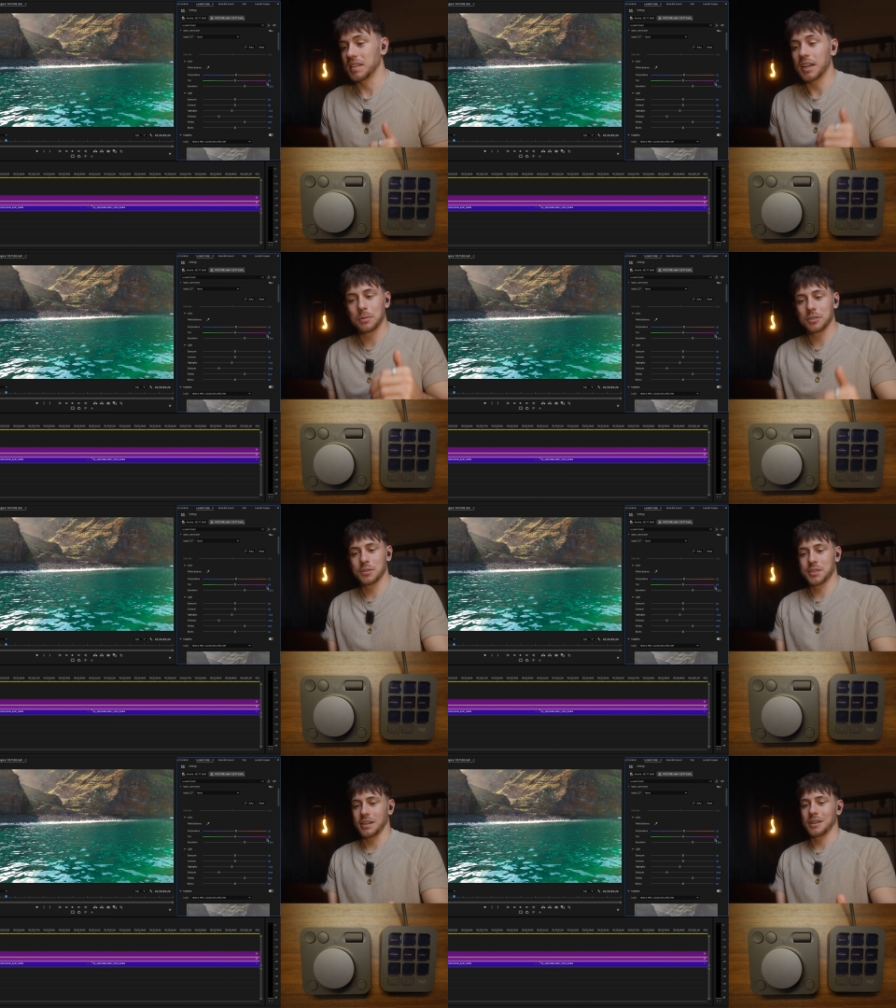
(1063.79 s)
that I want
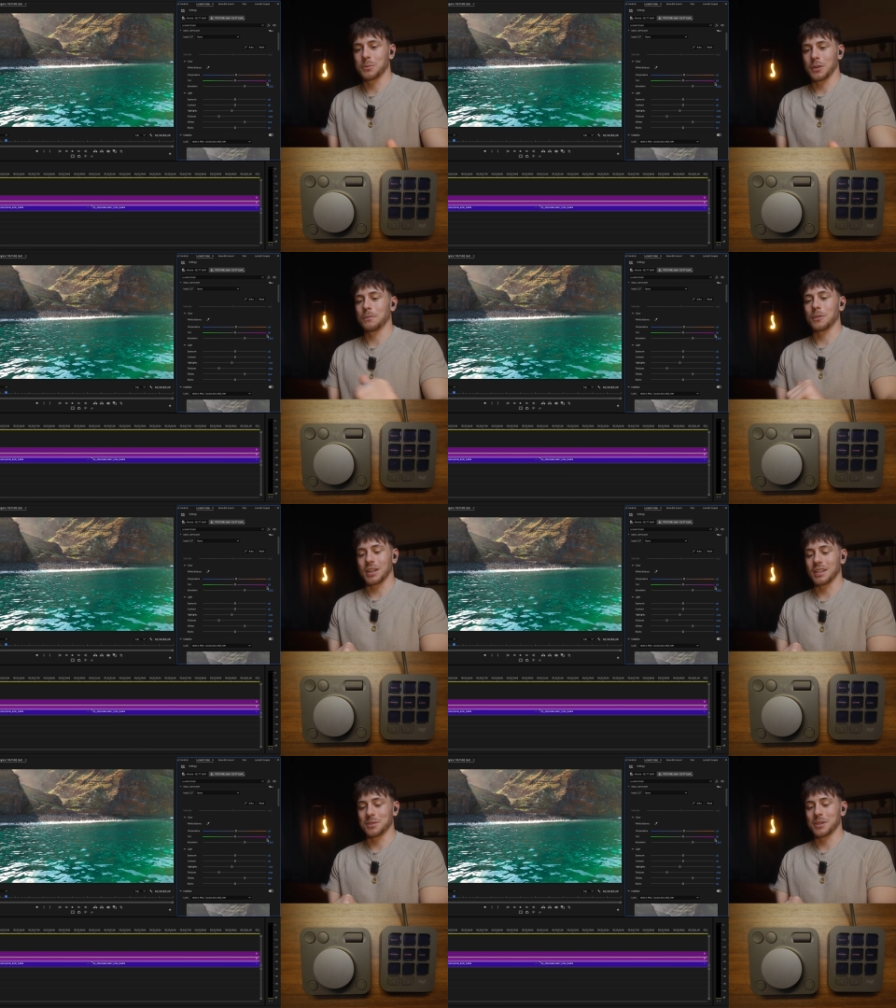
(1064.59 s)
to start with for
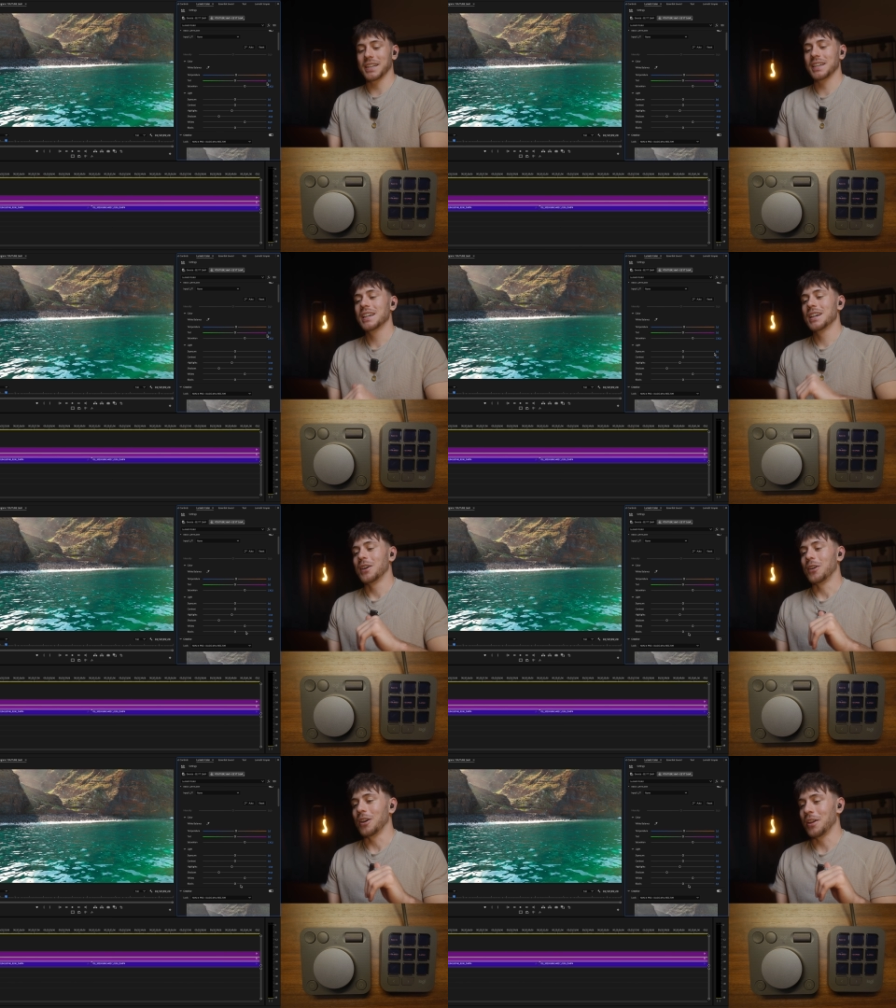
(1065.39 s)
color grading
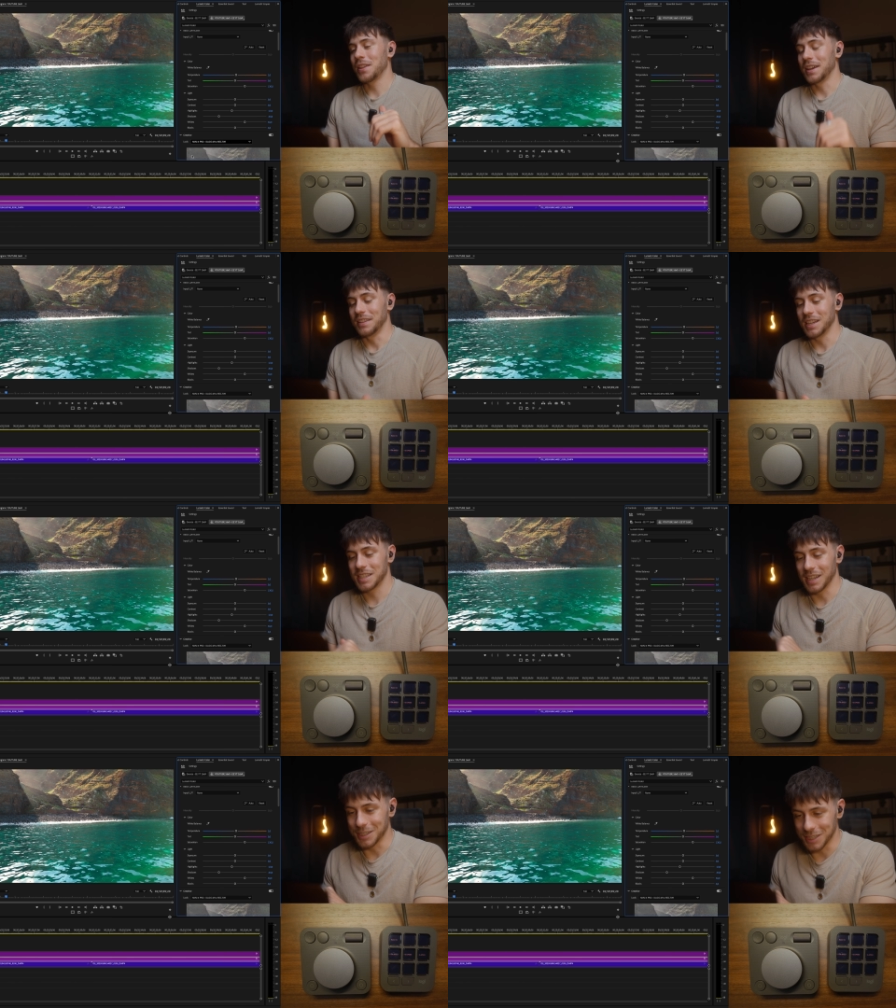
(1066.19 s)
on
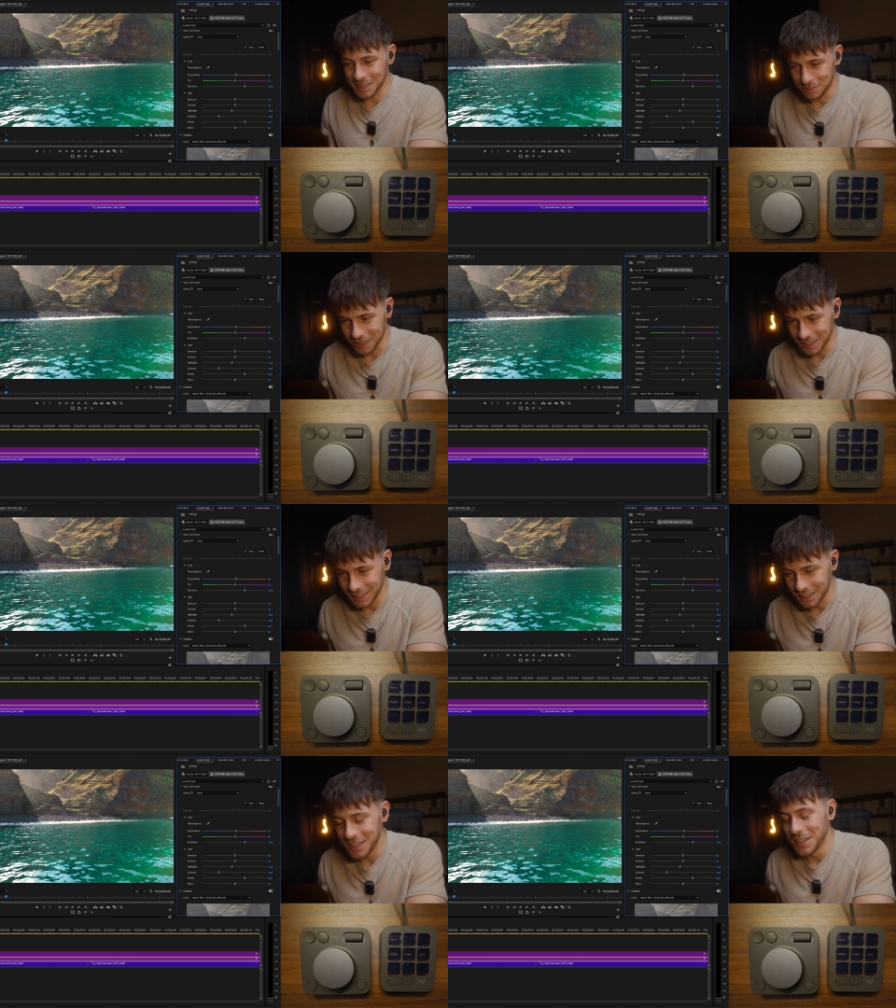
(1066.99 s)
this adjustment
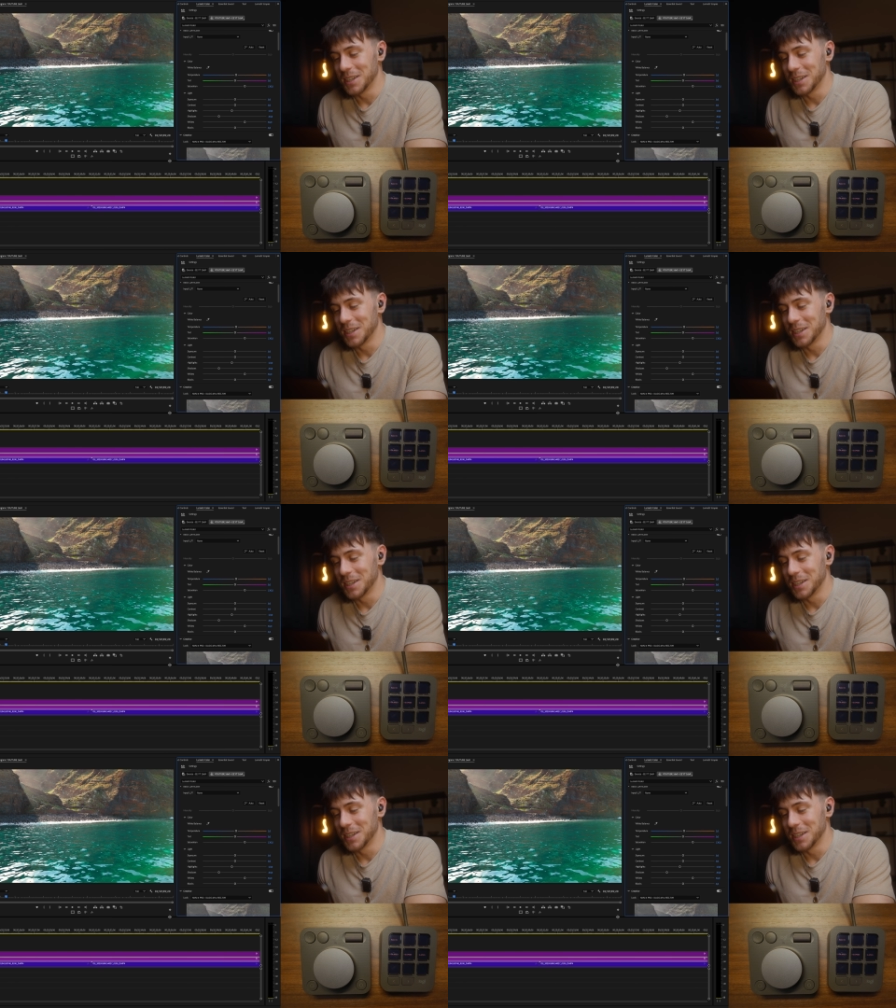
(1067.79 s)
layer,